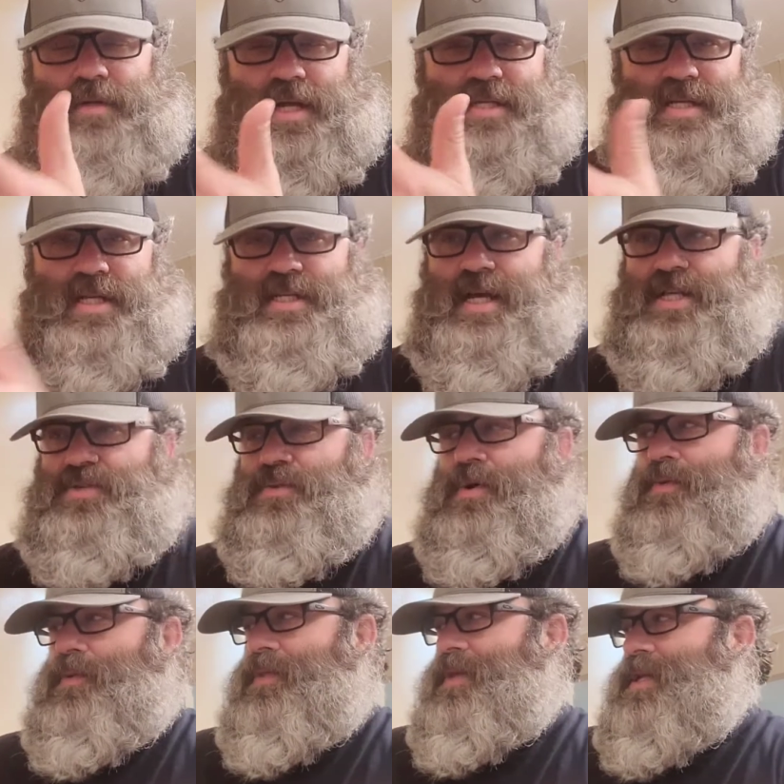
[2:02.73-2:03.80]
because I test
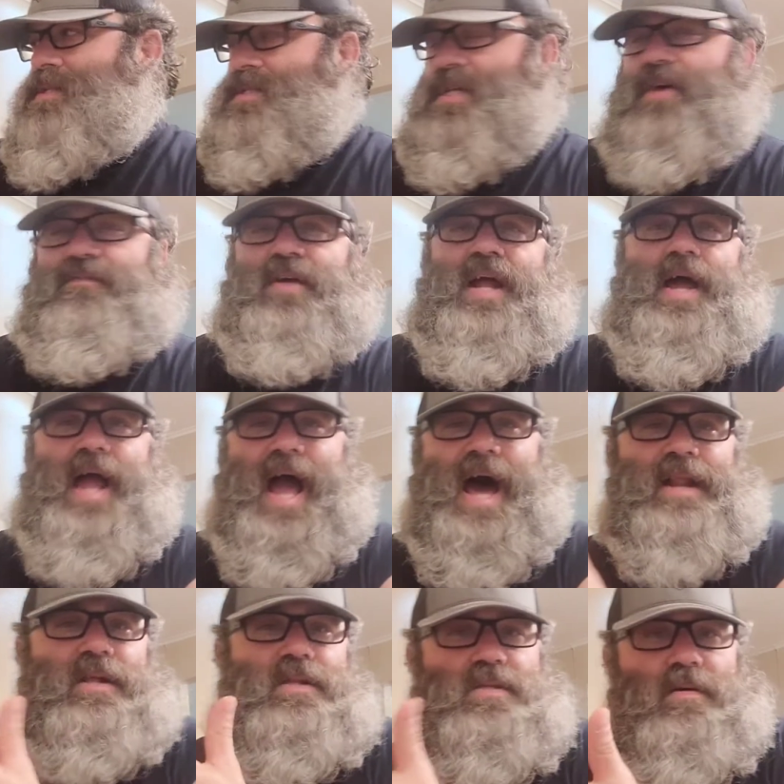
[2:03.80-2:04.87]
rode with it and stuff, and I
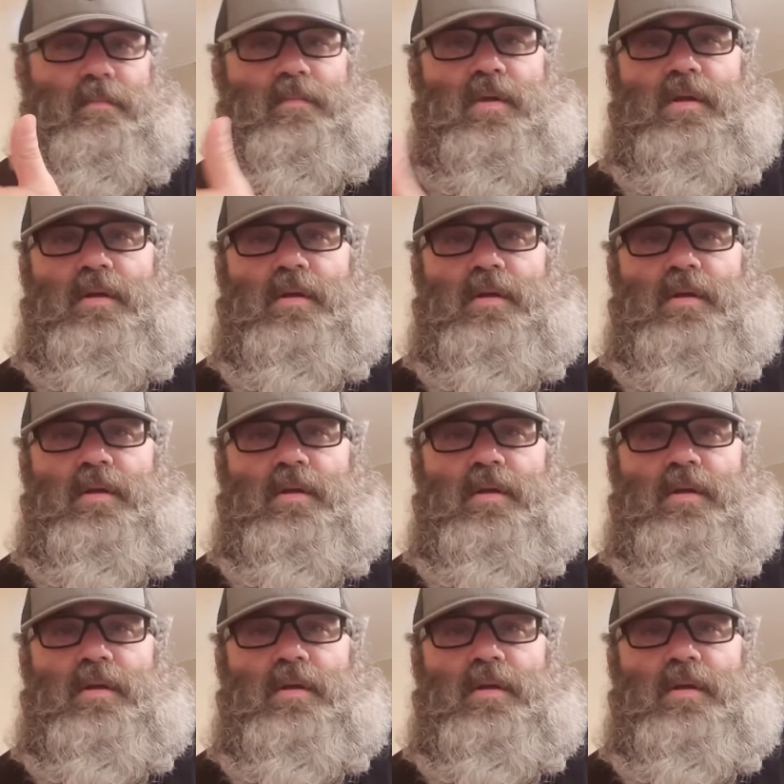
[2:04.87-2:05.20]
added some